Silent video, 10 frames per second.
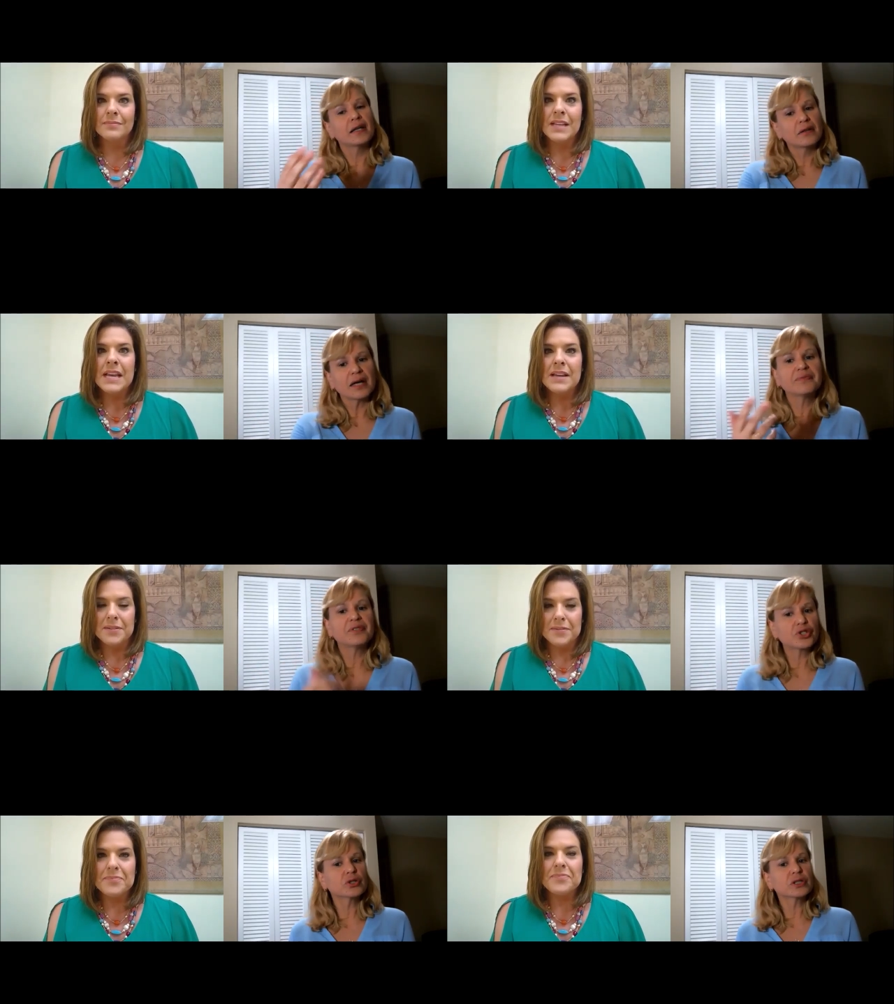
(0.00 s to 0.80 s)
Speaker 1: And life
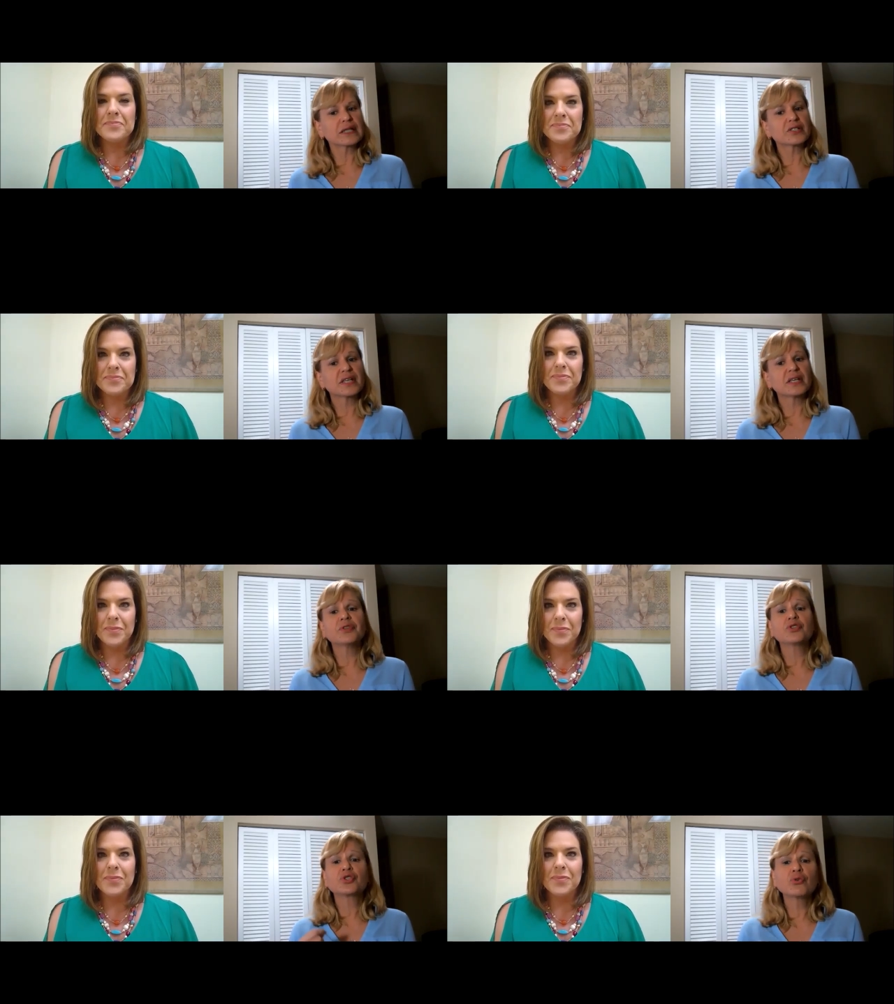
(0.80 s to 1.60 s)
insurance, like you say, if
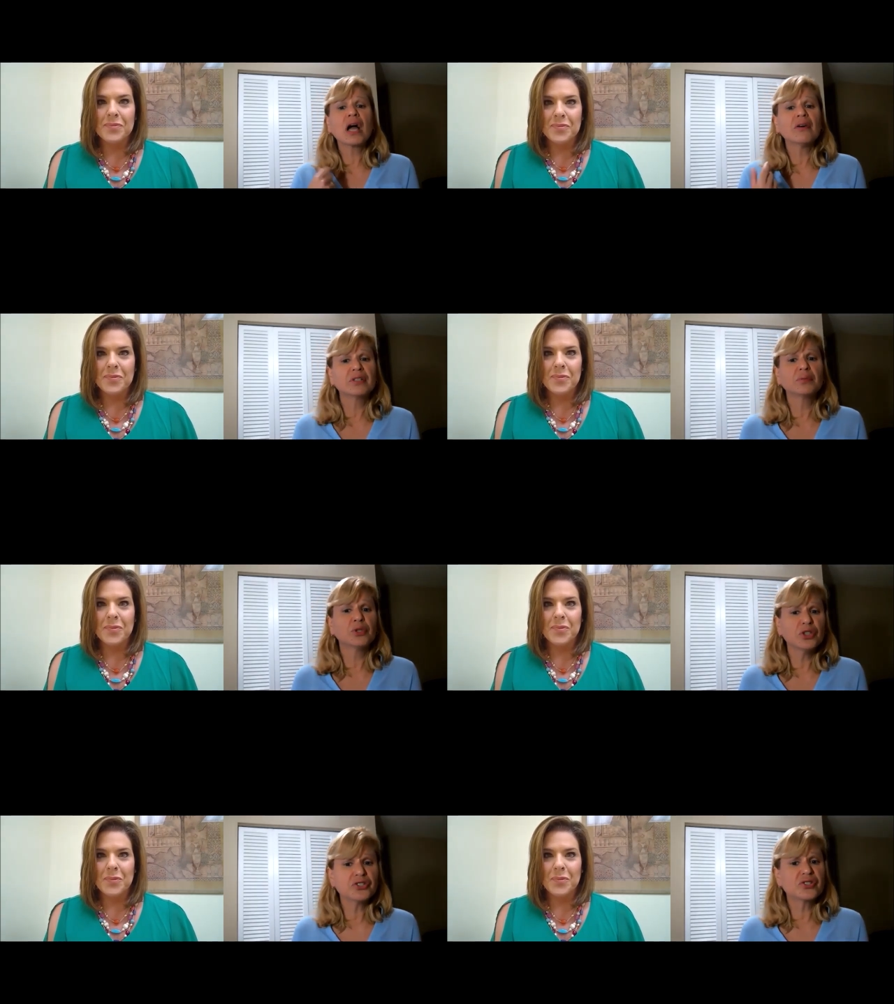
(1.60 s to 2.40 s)
you do have an
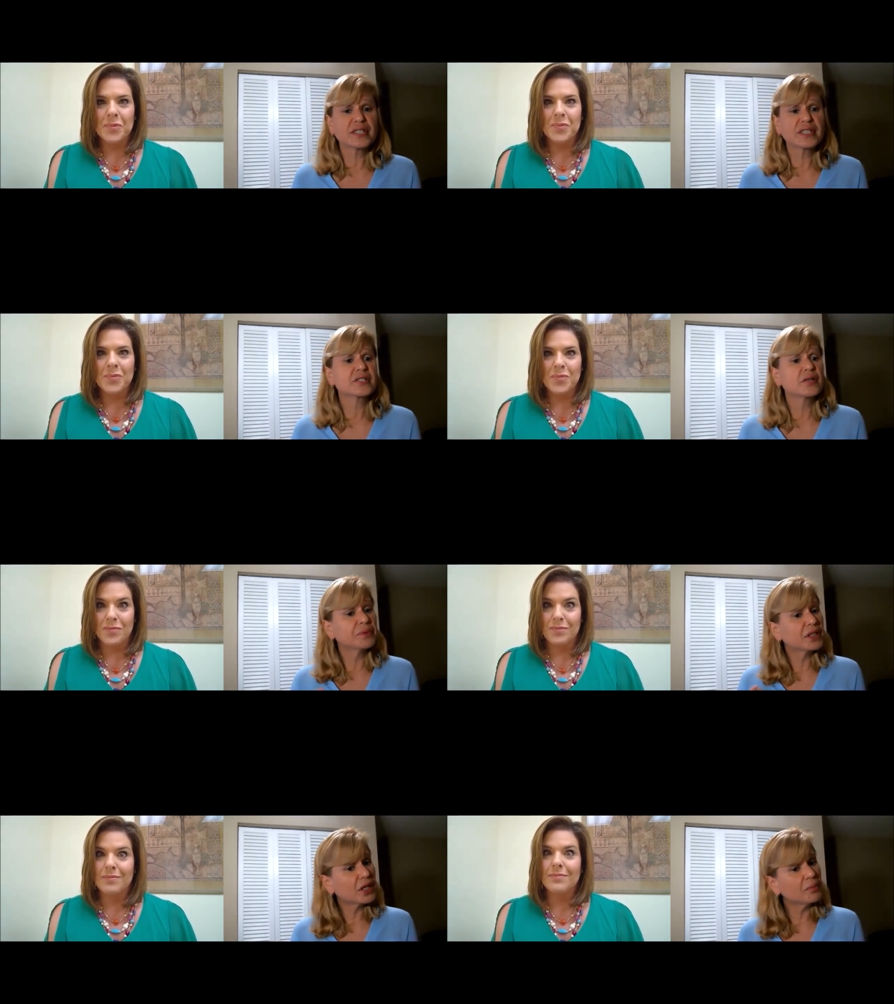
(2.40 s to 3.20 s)
emergency,
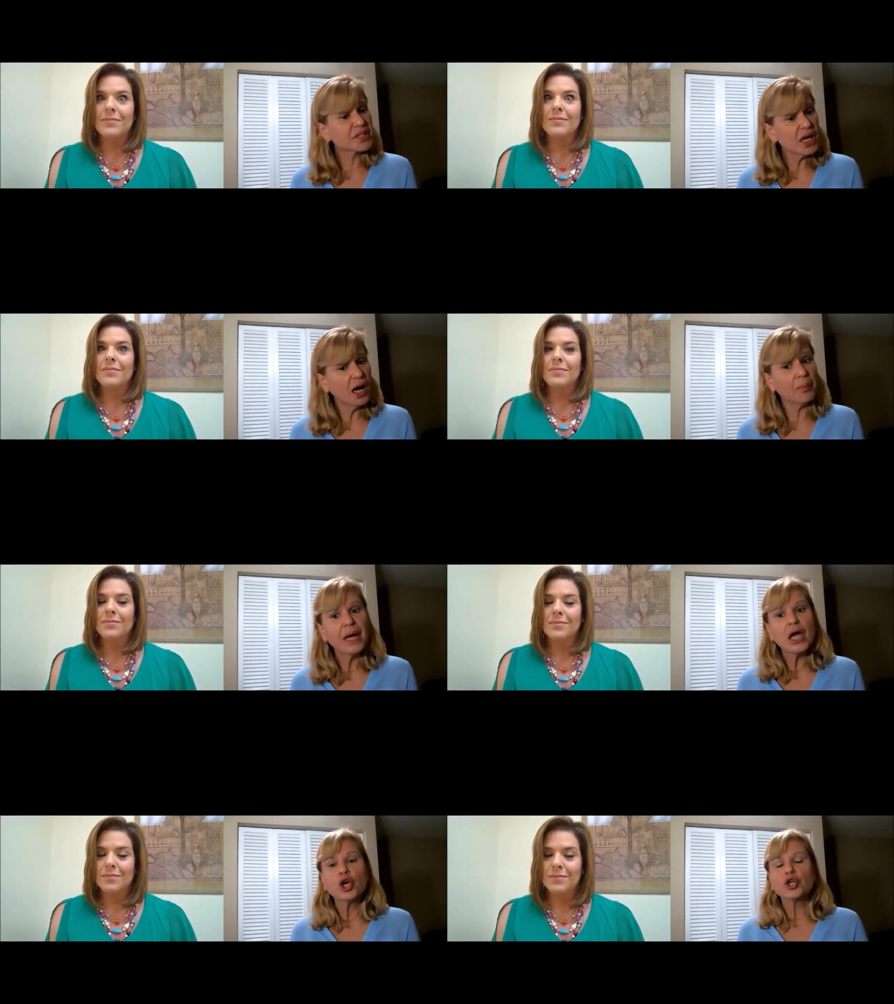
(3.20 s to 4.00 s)
something comes up,
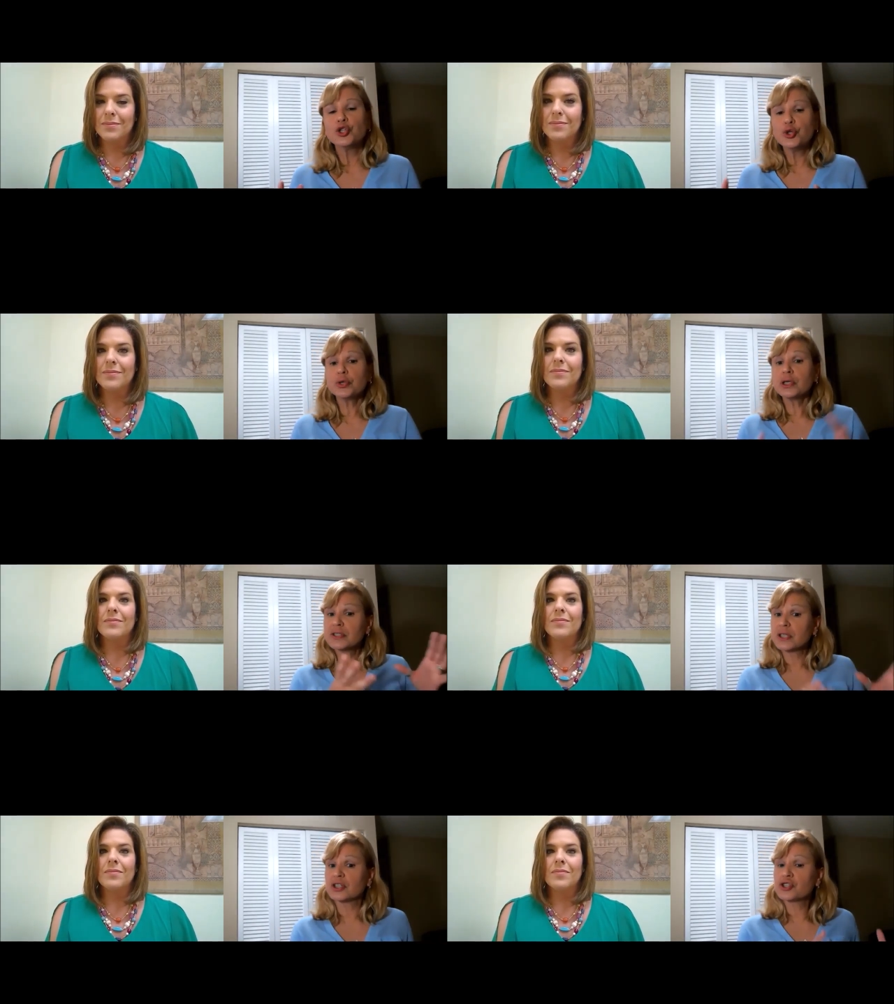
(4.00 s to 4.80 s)
you
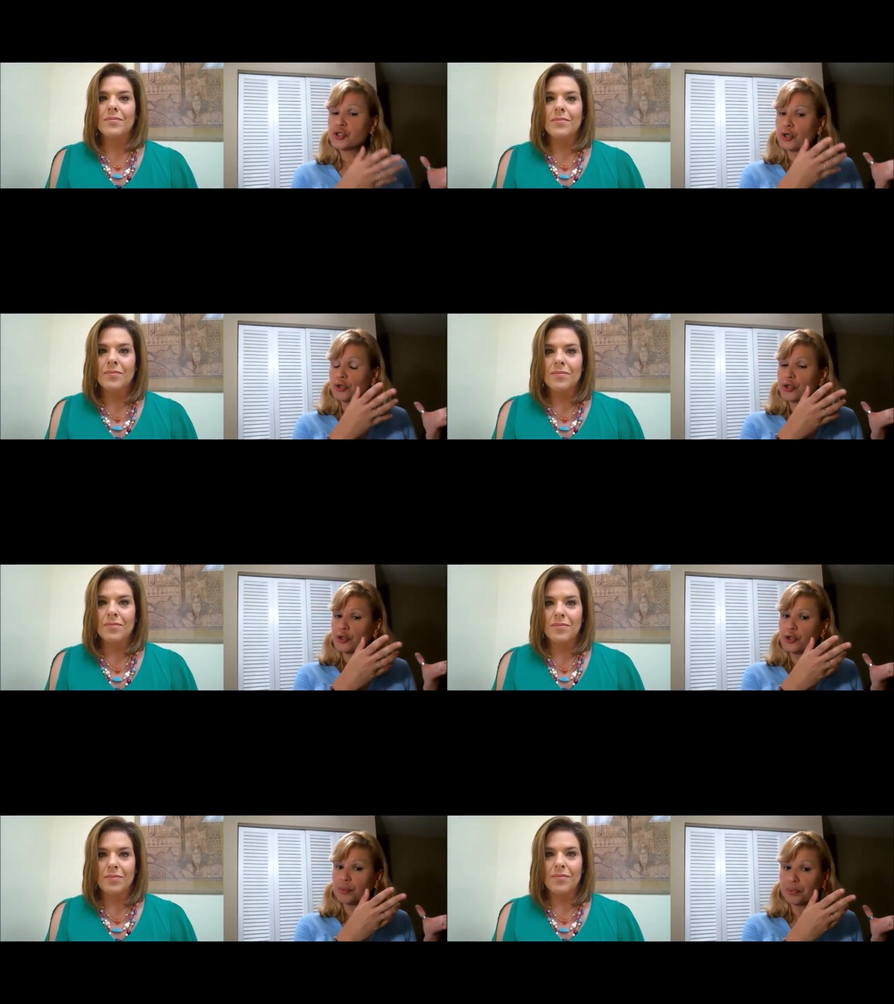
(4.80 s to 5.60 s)
can touch your your, your